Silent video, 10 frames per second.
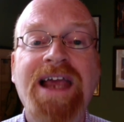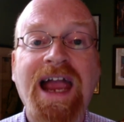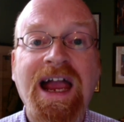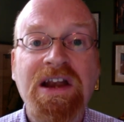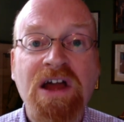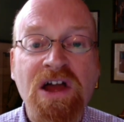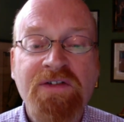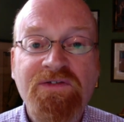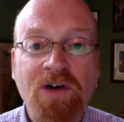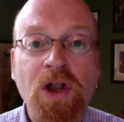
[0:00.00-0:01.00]
can
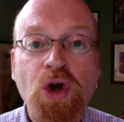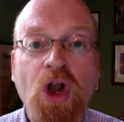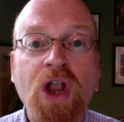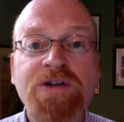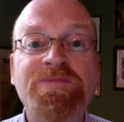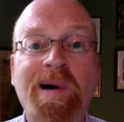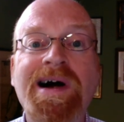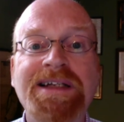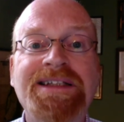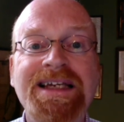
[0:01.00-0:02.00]
follow close
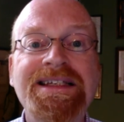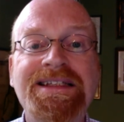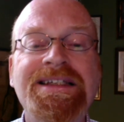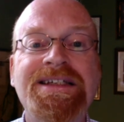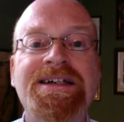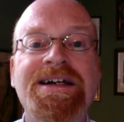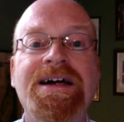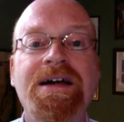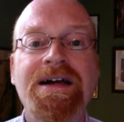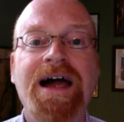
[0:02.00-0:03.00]
behind his desire